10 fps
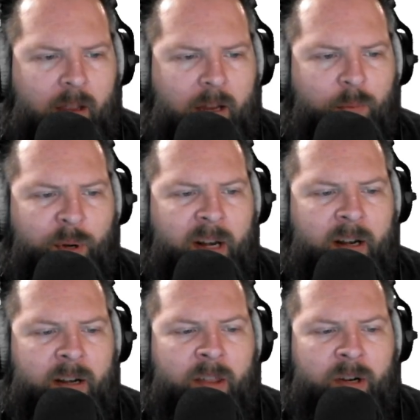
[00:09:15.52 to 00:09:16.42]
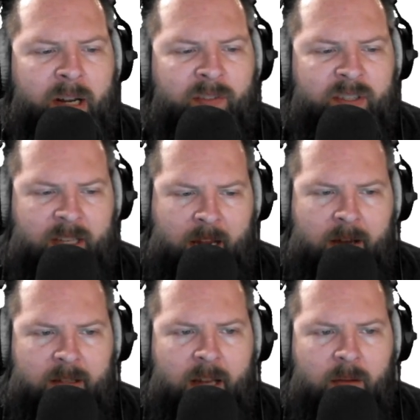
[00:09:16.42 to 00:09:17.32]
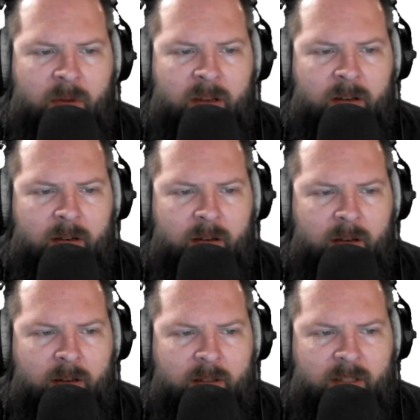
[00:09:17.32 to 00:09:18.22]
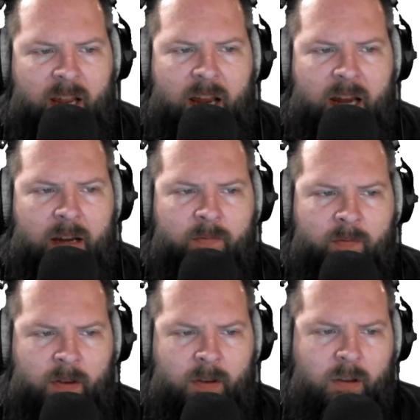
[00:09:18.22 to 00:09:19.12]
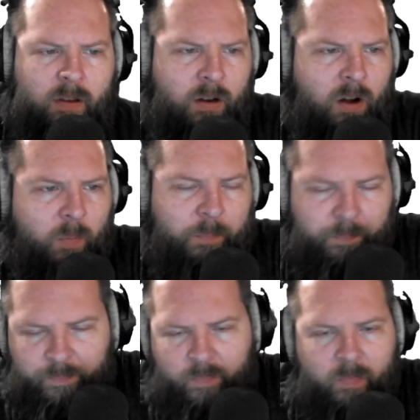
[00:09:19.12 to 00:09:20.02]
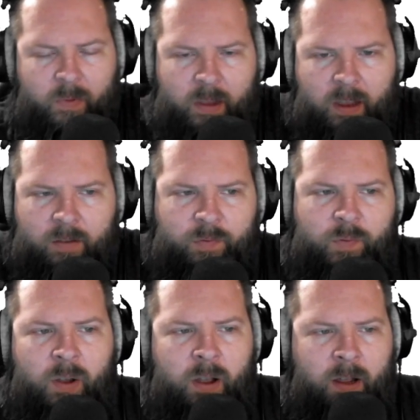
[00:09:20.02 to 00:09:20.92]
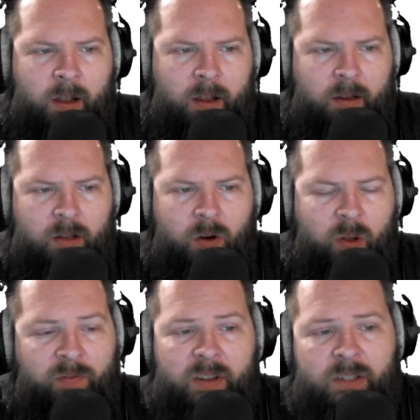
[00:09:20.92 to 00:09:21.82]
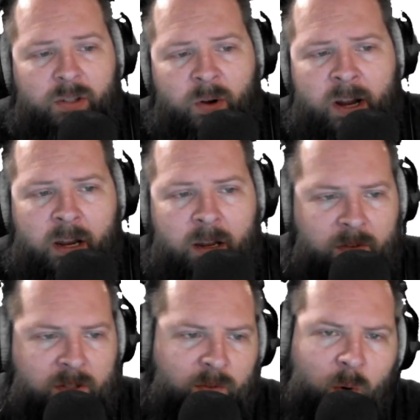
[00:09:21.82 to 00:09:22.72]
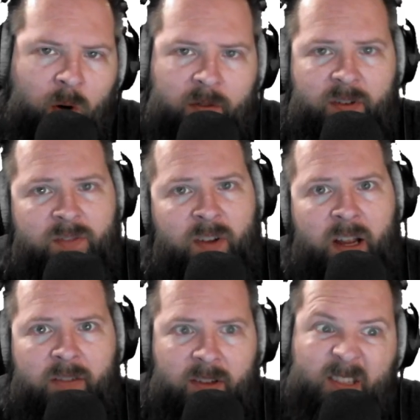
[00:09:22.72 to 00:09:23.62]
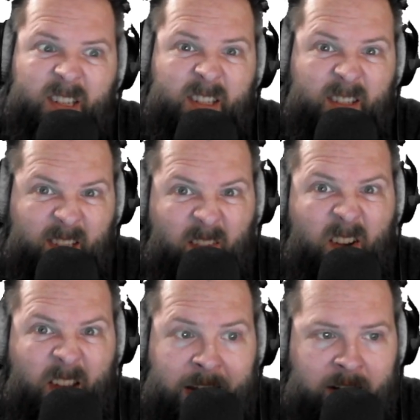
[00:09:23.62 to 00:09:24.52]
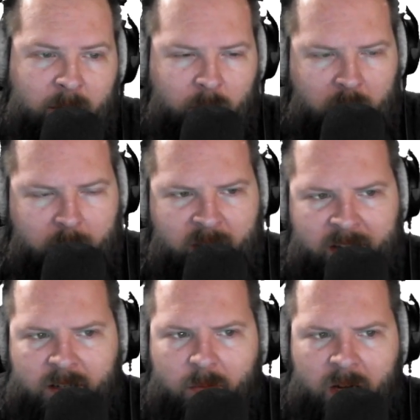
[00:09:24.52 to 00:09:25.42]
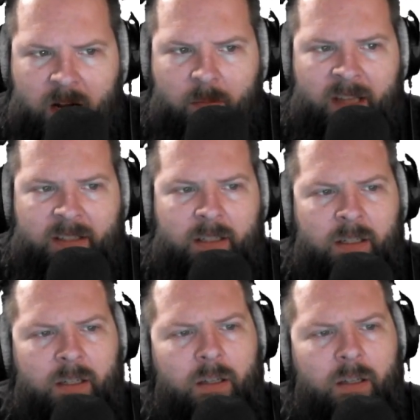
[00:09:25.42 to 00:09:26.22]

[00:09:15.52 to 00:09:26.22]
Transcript: Could put in another if statement saying, you know, if it's 3, if it's 4, if it's 5, if it's 6, if it's 7, and 8. Okay, but that's going to be kind of messy.